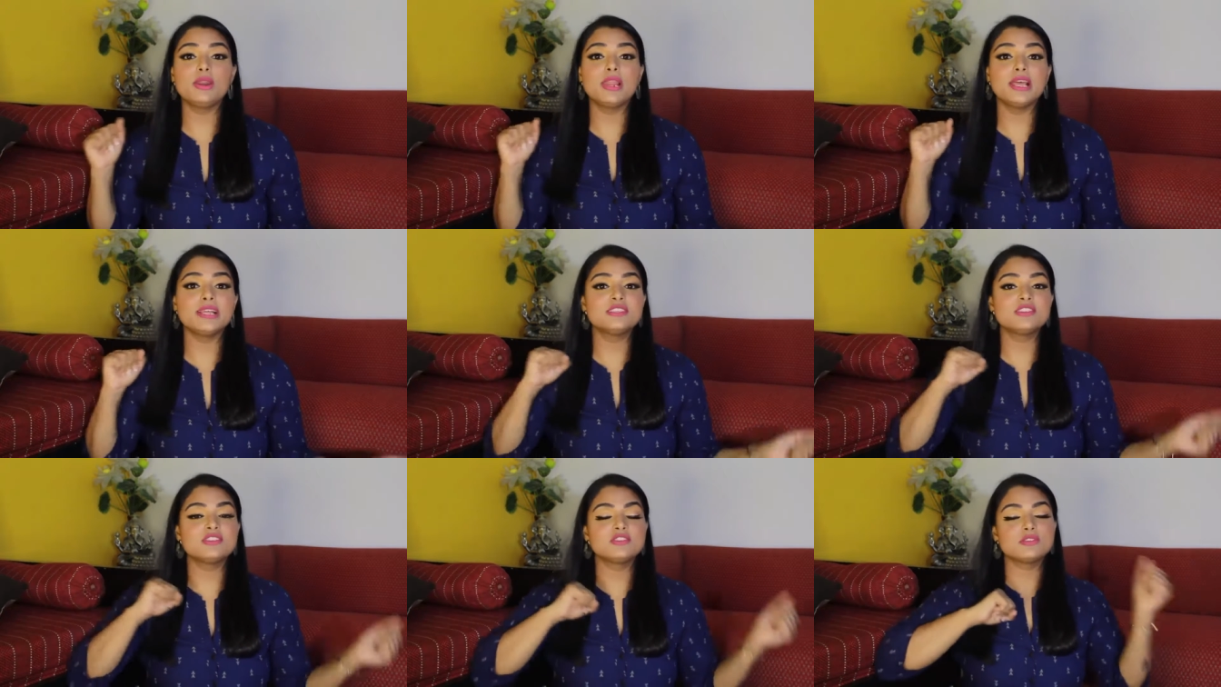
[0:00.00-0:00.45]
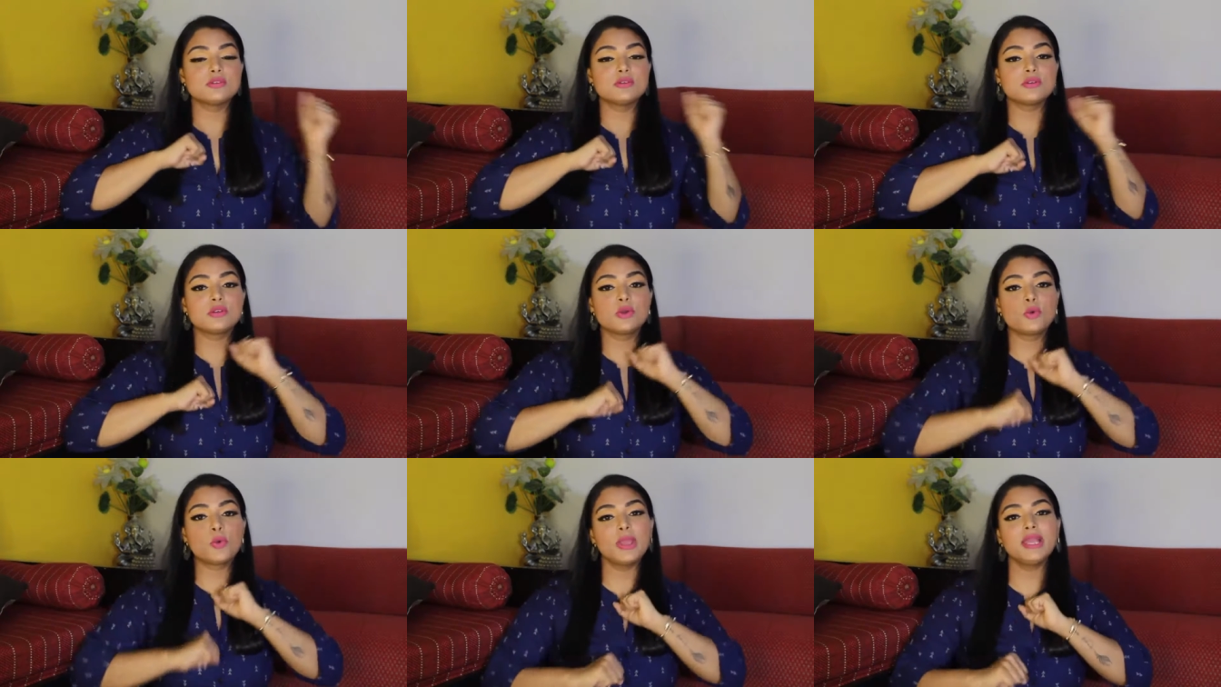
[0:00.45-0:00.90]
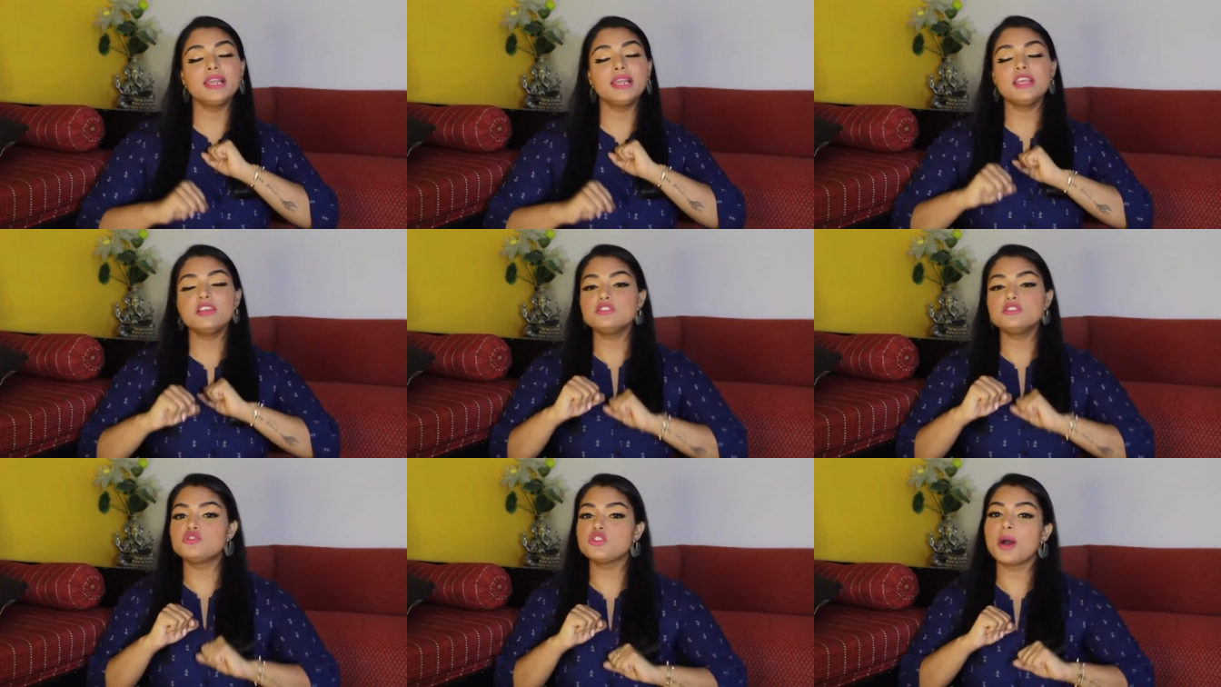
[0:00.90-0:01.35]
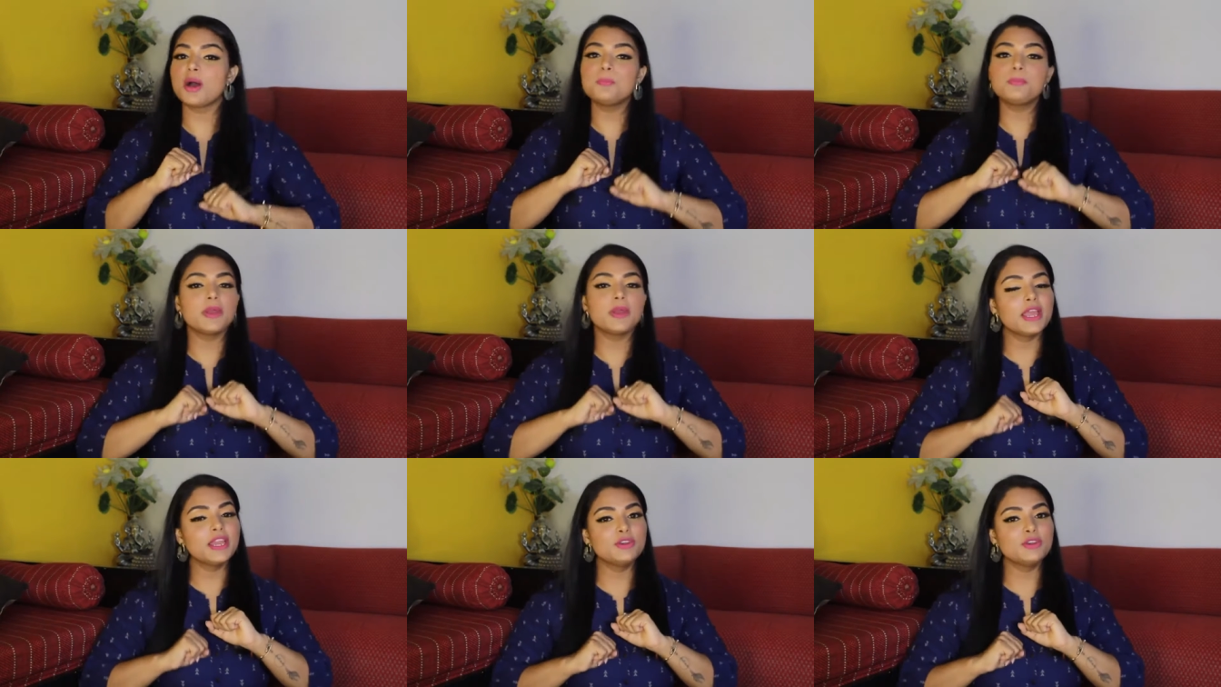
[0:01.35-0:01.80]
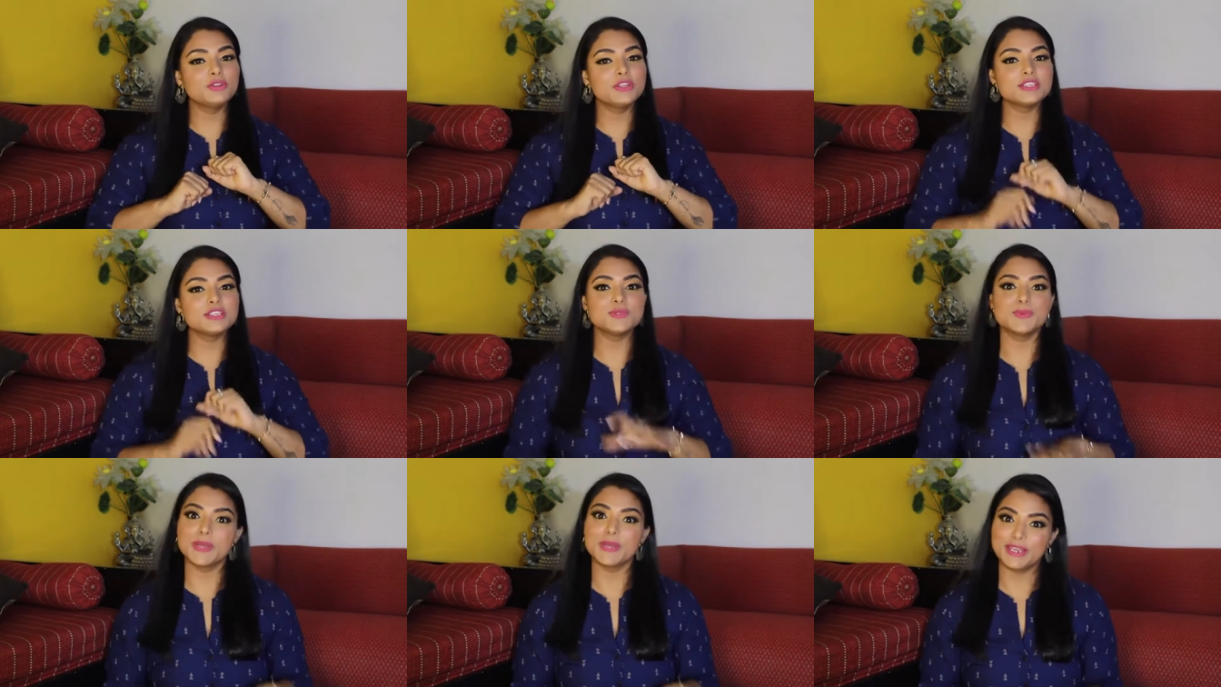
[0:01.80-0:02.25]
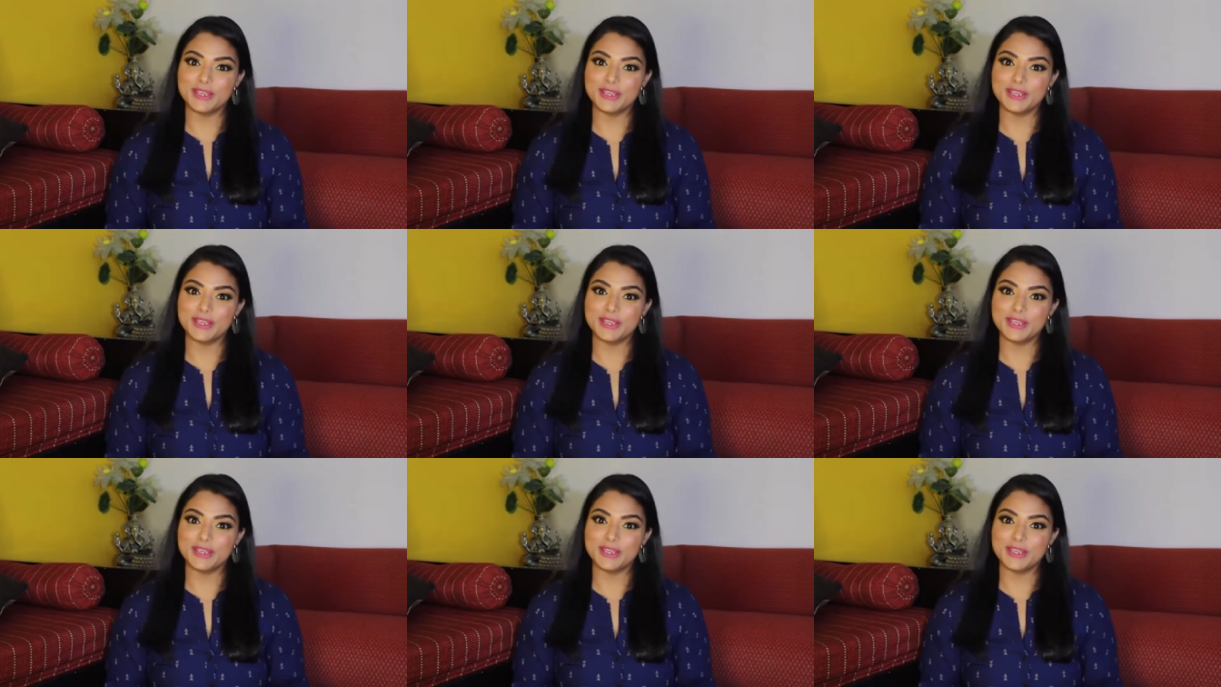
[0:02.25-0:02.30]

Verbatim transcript: Now let's quickly jump into this